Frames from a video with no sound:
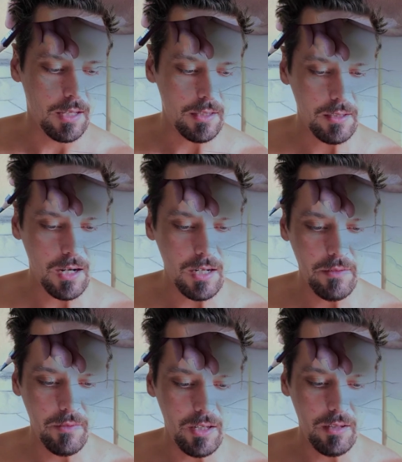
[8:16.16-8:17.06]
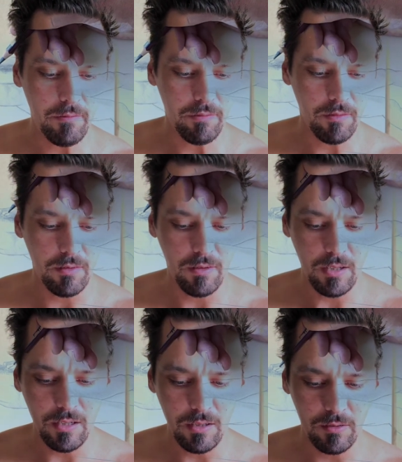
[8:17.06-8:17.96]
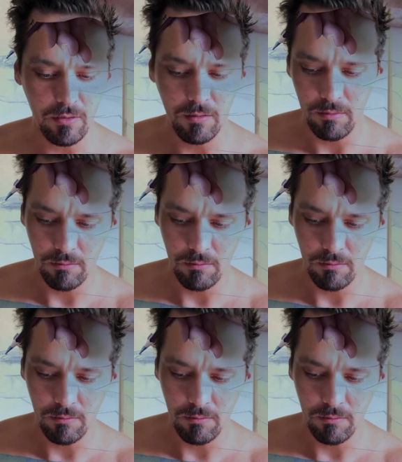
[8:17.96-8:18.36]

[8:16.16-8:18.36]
That's kind of it for these